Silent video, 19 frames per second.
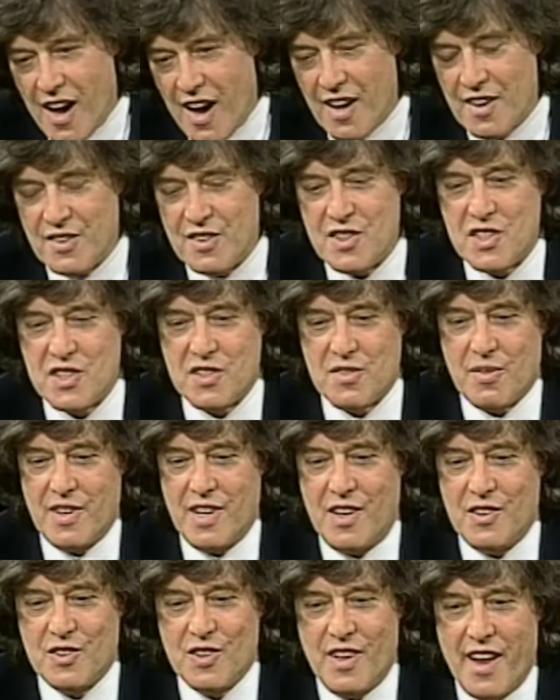dance,
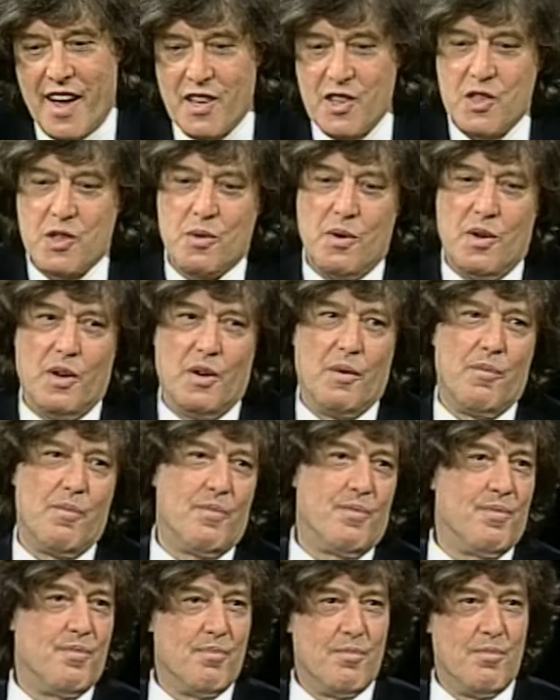intellectual
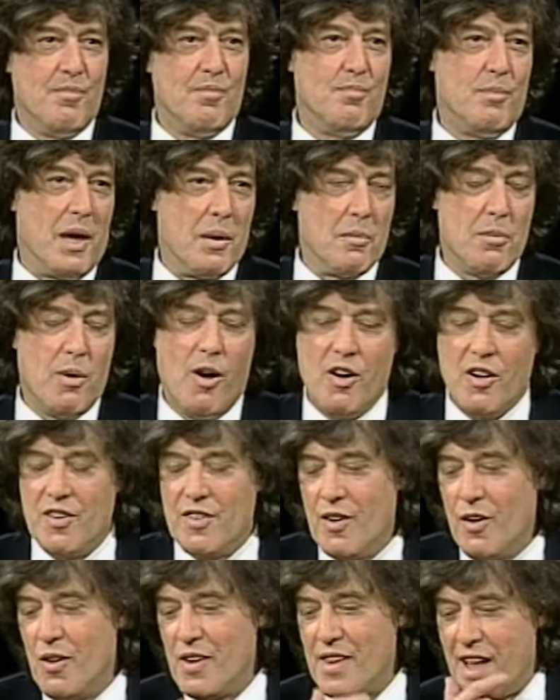ping pong,
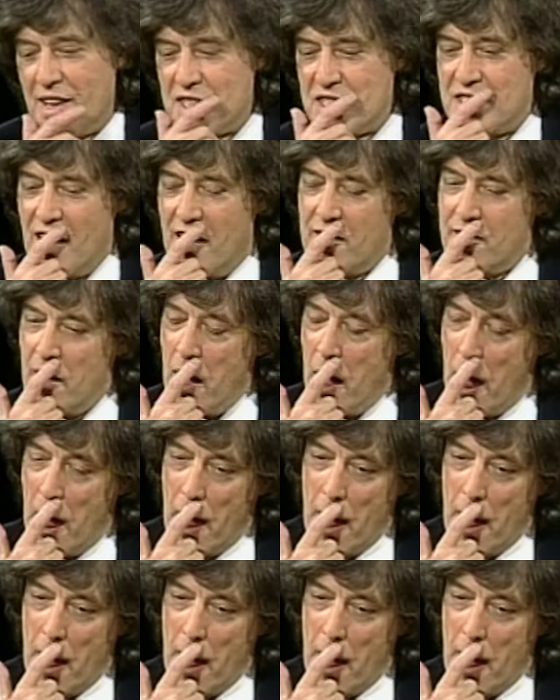all that yeah. stuff.